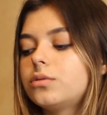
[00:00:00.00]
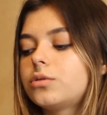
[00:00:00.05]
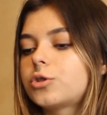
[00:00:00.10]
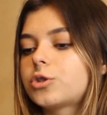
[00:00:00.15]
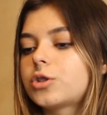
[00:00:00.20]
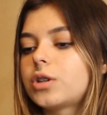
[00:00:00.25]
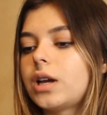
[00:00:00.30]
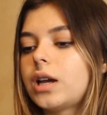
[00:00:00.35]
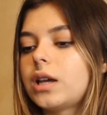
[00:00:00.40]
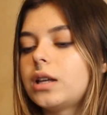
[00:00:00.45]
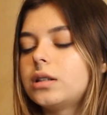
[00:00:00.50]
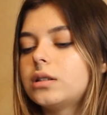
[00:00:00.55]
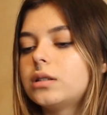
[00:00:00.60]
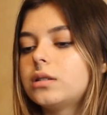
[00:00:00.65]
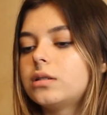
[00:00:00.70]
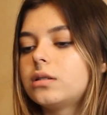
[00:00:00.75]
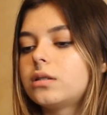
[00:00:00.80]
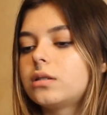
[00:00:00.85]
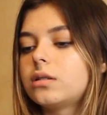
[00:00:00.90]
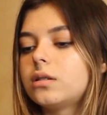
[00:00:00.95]

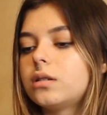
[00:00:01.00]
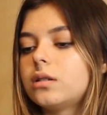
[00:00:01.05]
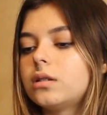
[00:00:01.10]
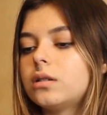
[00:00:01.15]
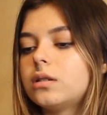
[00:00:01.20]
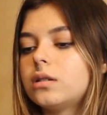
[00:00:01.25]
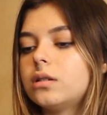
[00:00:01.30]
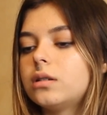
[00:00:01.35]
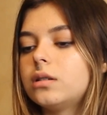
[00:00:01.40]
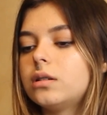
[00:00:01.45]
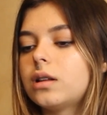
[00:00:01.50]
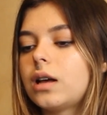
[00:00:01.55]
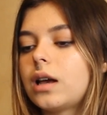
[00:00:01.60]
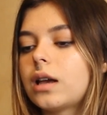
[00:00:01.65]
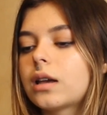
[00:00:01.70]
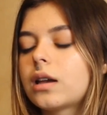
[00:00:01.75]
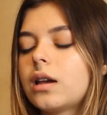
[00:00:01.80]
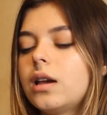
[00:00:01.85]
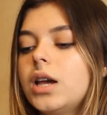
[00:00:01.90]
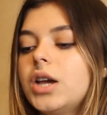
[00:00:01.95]
traded
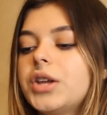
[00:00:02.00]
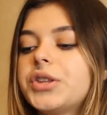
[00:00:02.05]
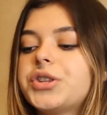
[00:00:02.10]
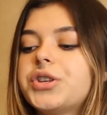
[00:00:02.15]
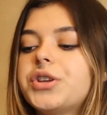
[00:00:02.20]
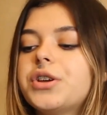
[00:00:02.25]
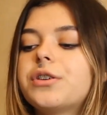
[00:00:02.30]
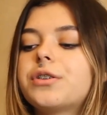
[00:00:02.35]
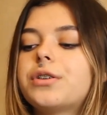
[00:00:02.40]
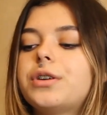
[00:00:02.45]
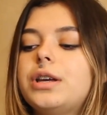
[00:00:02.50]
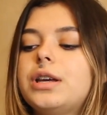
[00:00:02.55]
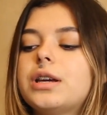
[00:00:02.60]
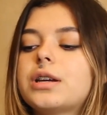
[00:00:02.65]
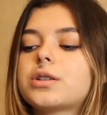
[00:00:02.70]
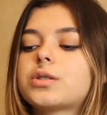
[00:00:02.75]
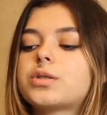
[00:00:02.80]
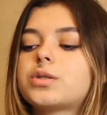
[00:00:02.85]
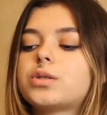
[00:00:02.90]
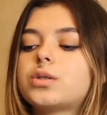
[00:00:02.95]
like
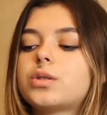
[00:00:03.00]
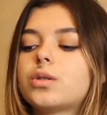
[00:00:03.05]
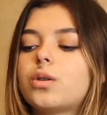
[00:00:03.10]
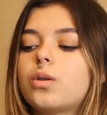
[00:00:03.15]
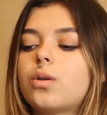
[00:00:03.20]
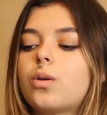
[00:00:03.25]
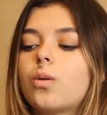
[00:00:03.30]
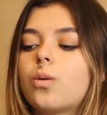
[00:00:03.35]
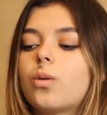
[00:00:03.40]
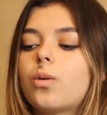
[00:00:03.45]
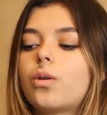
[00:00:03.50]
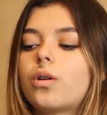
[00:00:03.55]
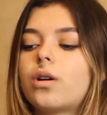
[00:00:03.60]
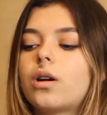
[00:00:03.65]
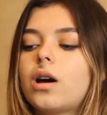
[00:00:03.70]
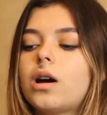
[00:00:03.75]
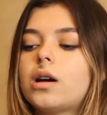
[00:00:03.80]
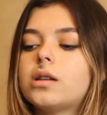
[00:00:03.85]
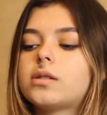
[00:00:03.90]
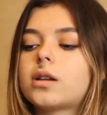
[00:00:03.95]
TRX or
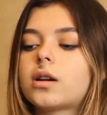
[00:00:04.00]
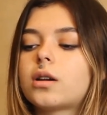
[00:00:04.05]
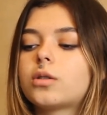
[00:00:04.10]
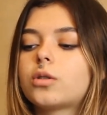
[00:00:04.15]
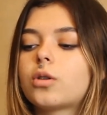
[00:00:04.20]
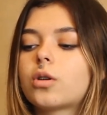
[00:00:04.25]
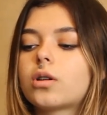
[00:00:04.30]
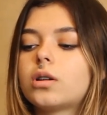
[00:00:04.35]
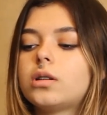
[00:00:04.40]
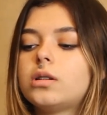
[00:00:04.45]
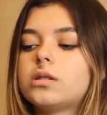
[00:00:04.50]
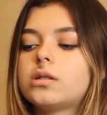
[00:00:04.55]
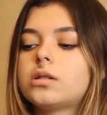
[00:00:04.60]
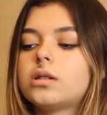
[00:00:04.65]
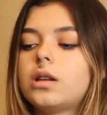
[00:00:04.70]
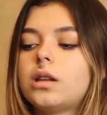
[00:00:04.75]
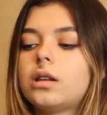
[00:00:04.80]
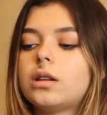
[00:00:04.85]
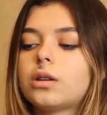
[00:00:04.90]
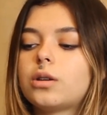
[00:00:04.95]
other tokens
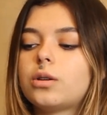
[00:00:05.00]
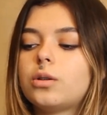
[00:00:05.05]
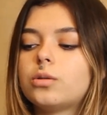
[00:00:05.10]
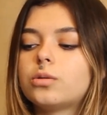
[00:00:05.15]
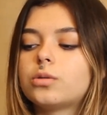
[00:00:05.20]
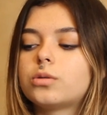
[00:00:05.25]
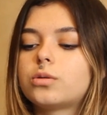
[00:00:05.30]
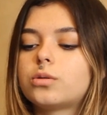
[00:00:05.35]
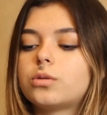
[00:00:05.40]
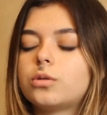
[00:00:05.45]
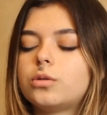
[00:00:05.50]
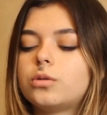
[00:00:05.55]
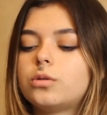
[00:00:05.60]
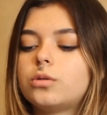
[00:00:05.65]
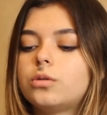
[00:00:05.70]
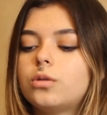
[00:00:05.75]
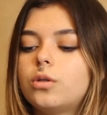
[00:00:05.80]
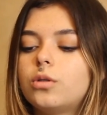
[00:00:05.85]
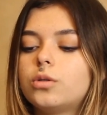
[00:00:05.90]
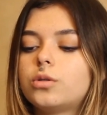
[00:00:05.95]
used
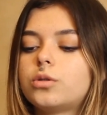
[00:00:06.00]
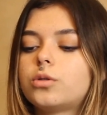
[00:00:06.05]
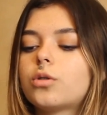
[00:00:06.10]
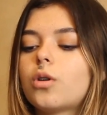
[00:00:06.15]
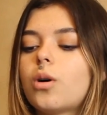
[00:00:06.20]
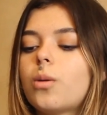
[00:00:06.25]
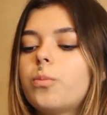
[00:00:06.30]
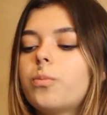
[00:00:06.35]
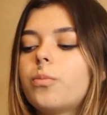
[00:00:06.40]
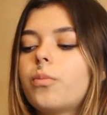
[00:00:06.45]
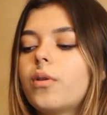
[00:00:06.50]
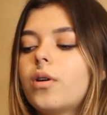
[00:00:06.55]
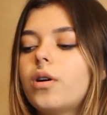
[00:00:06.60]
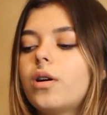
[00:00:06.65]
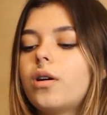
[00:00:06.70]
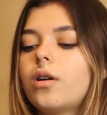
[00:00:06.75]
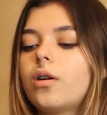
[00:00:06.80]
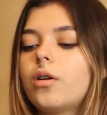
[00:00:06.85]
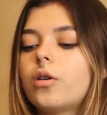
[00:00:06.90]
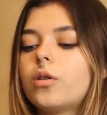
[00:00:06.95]
on top
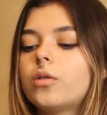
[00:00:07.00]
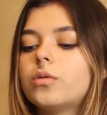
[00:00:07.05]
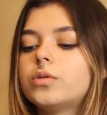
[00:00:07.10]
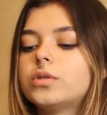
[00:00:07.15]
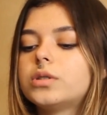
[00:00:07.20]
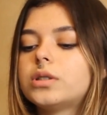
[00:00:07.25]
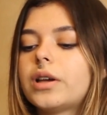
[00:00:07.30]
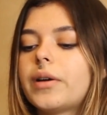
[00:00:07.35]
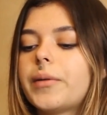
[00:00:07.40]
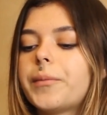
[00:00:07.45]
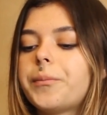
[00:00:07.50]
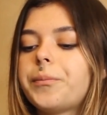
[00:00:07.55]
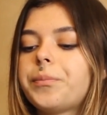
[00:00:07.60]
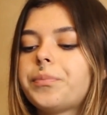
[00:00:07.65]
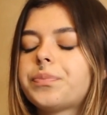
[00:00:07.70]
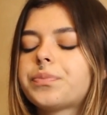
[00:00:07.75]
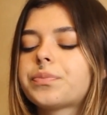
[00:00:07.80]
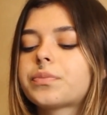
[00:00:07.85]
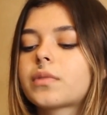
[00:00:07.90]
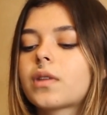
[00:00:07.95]
of the
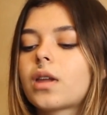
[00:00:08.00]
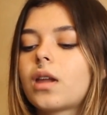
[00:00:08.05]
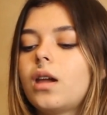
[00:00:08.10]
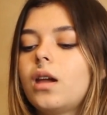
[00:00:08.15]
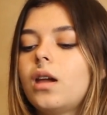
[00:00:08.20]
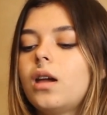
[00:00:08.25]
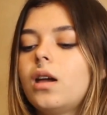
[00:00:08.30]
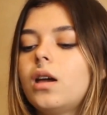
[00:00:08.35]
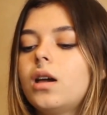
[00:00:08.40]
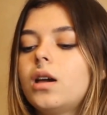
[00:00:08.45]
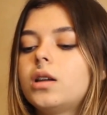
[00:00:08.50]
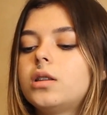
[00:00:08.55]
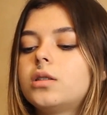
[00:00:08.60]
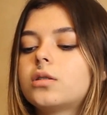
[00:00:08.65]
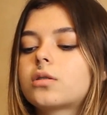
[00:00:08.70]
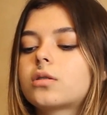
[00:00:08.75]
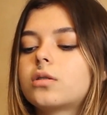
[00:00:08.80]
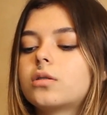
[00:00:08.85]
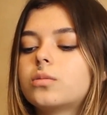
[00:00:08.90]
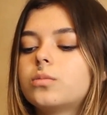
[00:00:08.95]

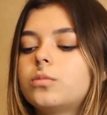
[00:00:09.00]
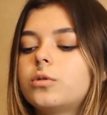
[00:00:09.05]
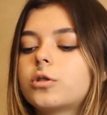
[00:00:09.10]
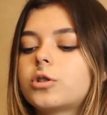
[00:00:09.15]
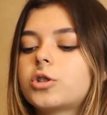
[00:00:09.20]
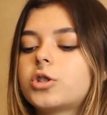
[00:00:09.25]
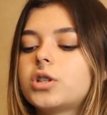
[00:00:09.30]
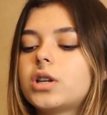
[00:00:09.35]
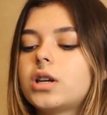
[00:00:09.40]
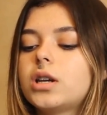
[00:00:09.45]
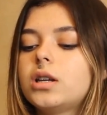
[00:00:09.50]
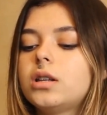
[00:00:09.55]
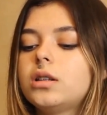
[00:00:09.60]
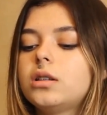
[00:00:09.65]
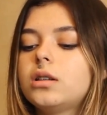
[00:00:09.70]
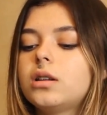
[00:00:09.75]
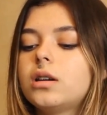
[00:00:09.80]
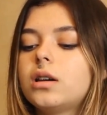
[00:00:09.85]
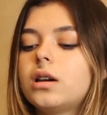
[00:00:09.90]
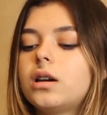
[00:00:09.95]
Tron
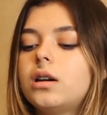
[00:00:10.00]
blockchain.